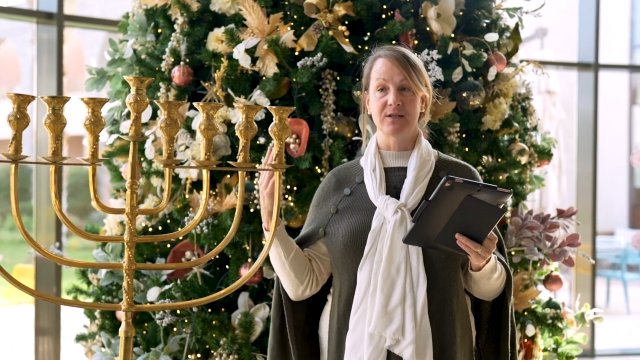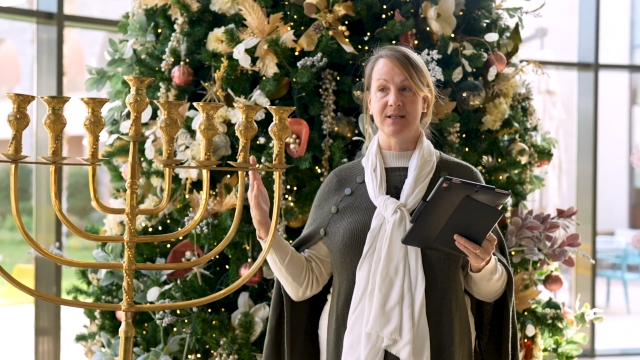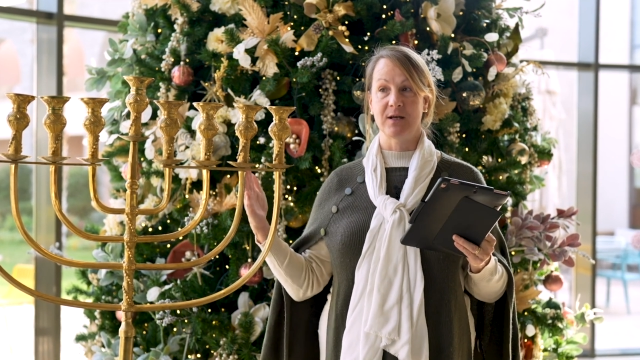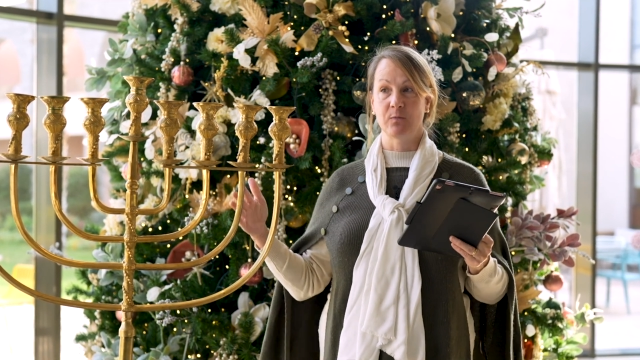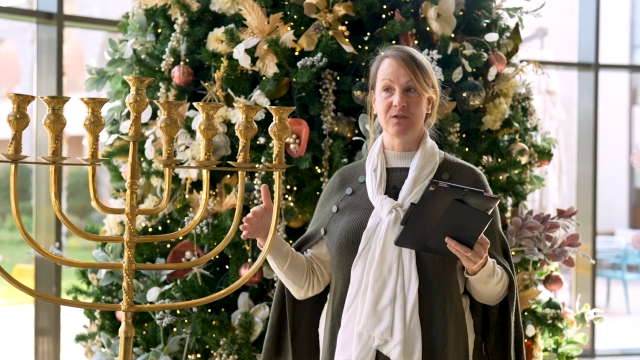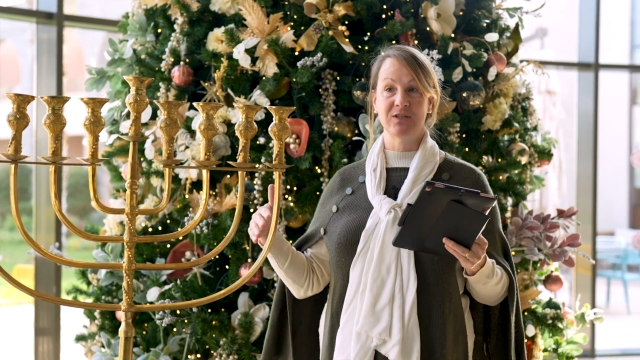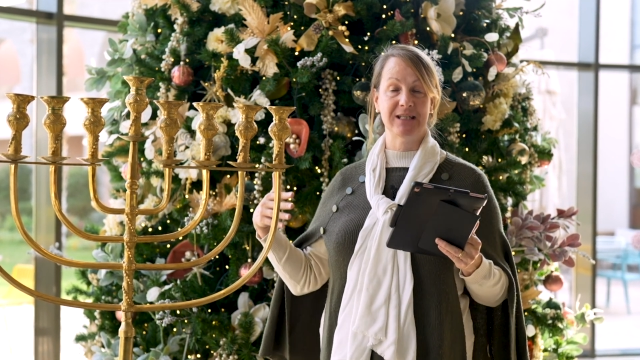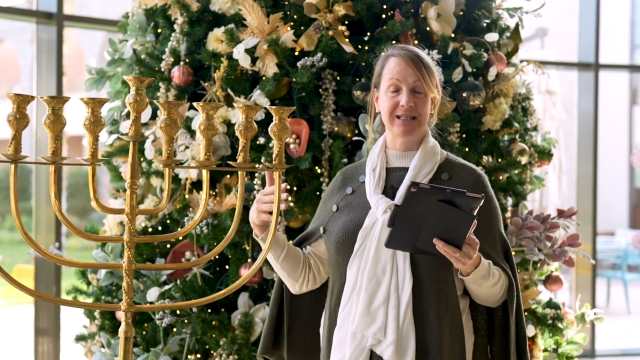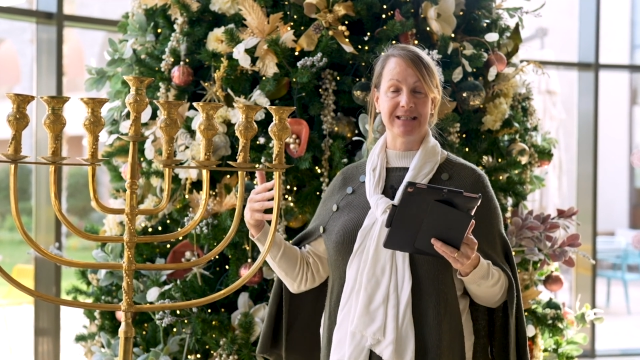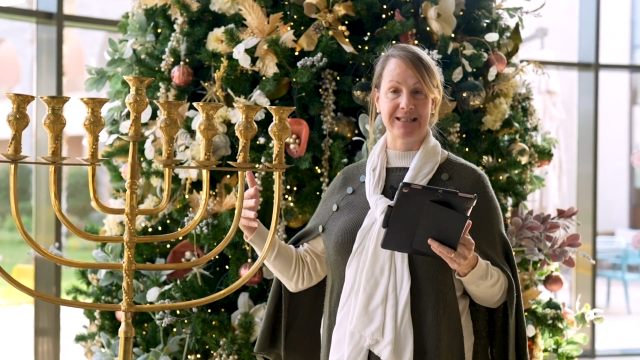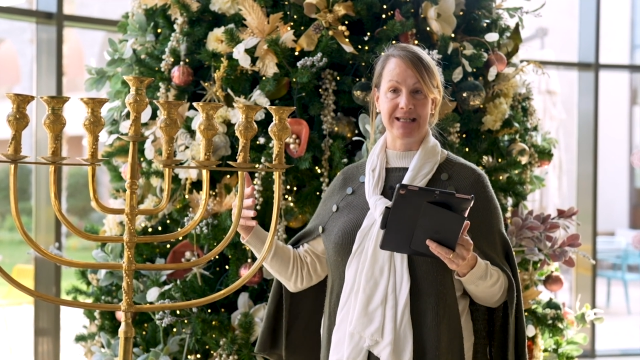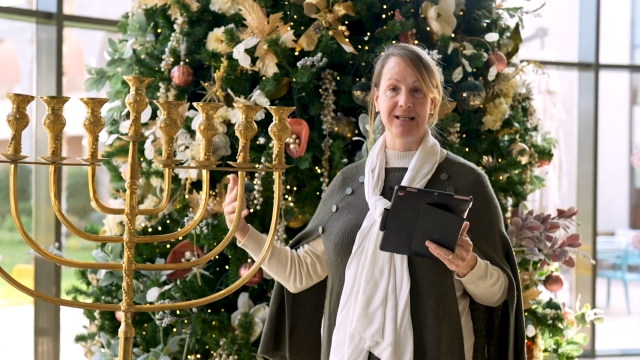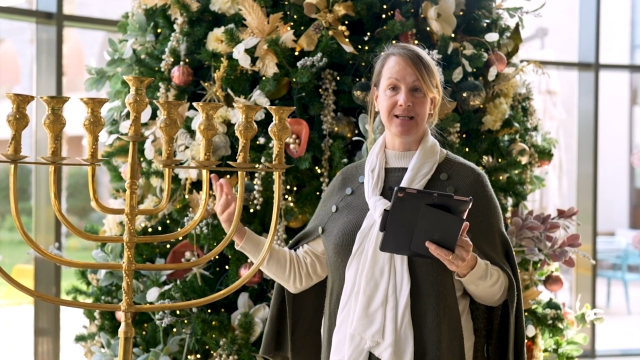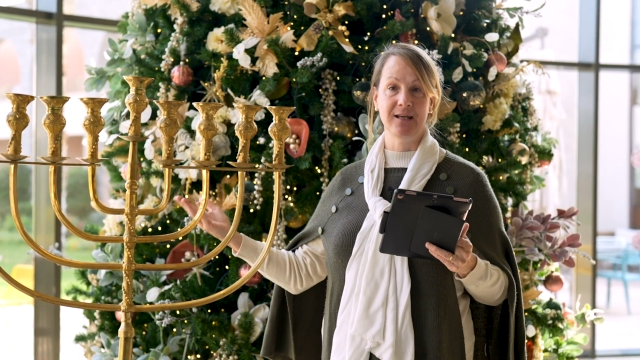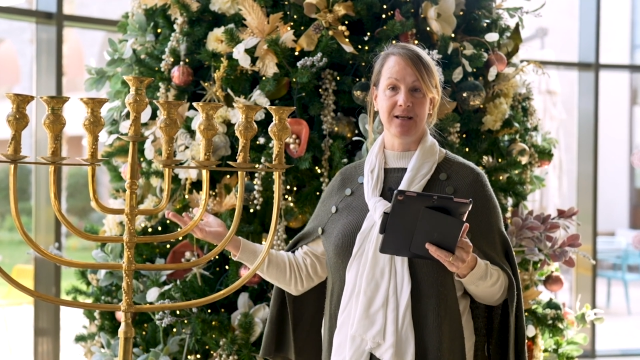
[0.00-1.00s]
that would
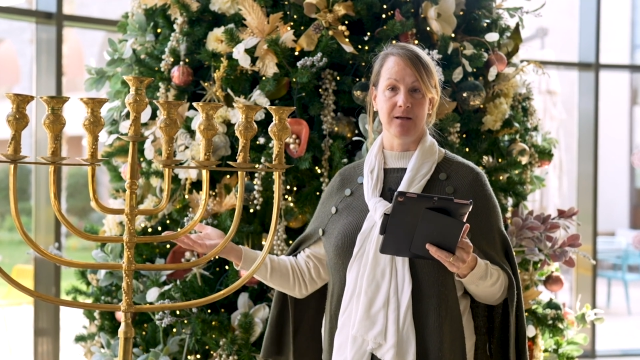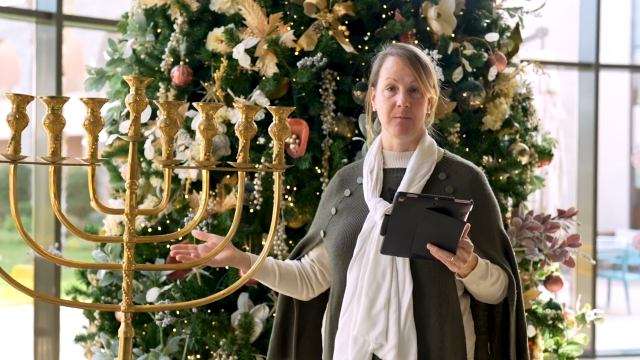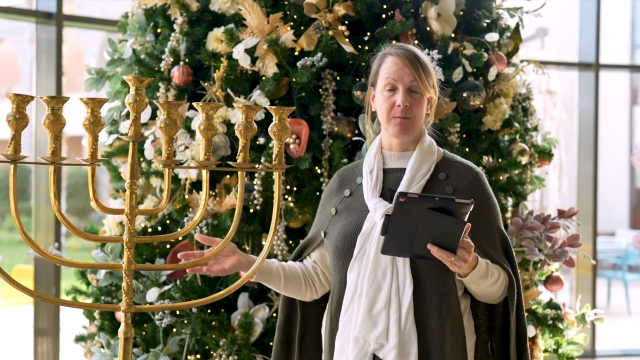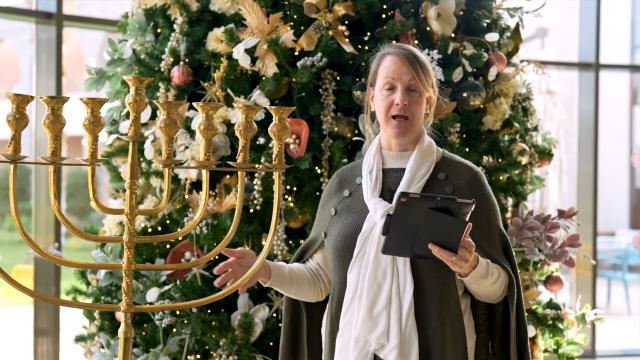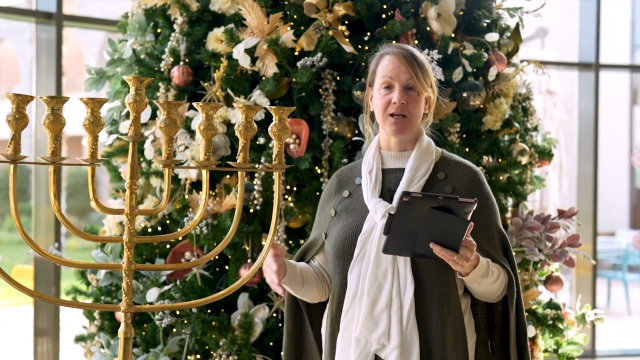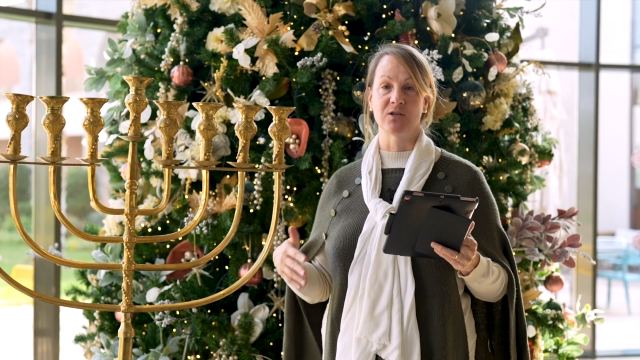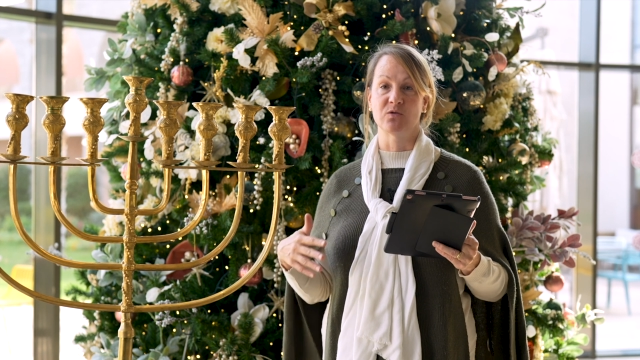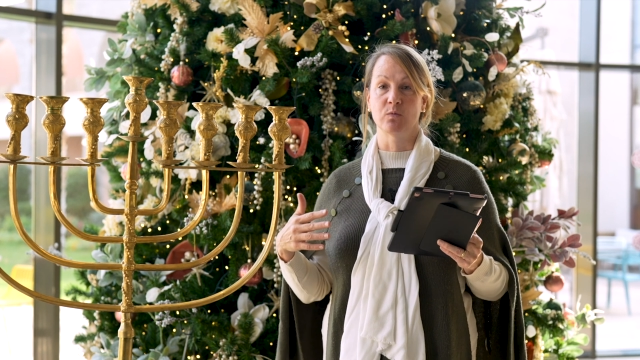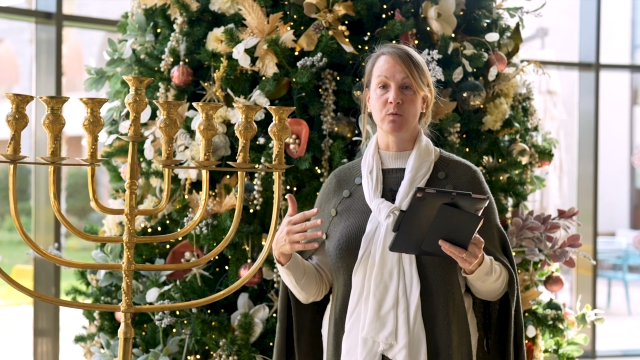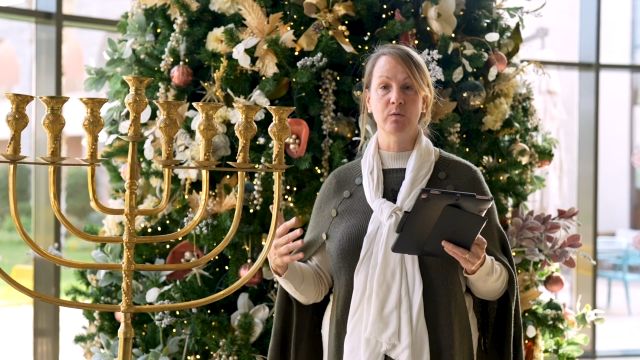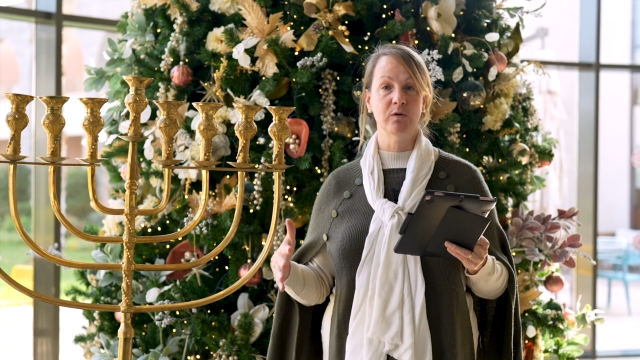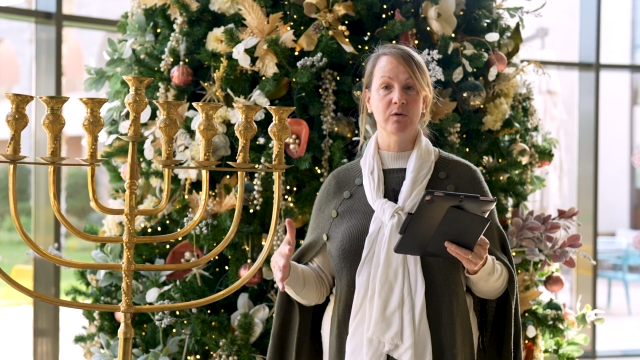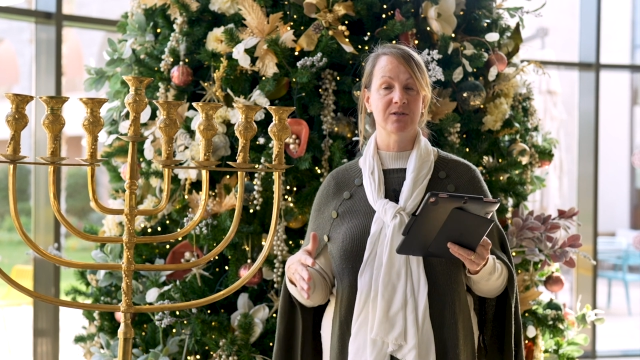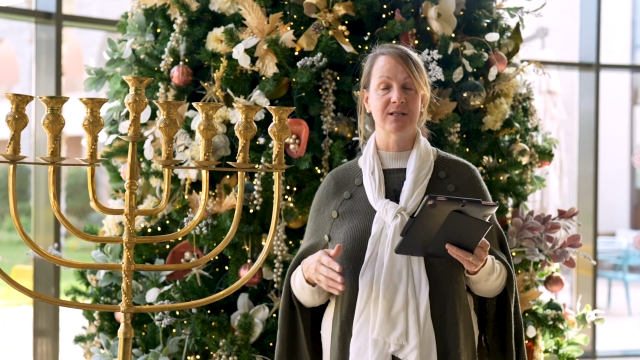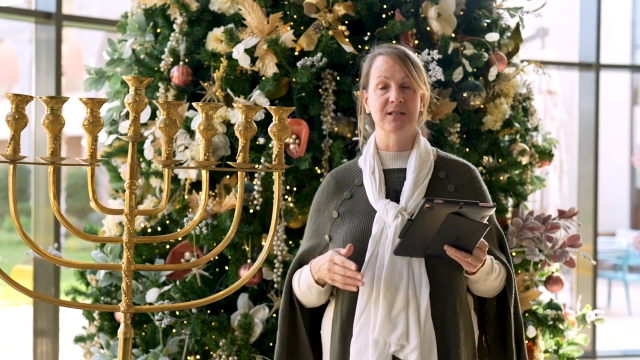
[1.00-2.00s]
succeed him as
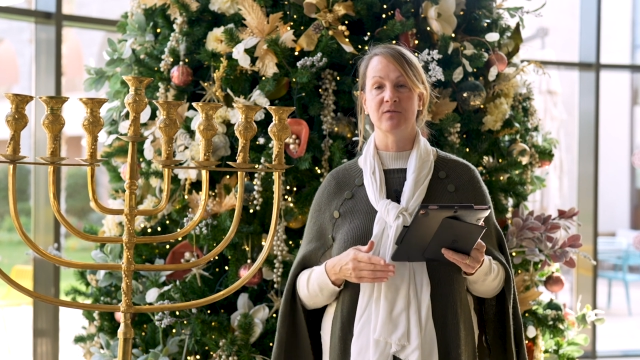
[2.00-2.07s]
rulers in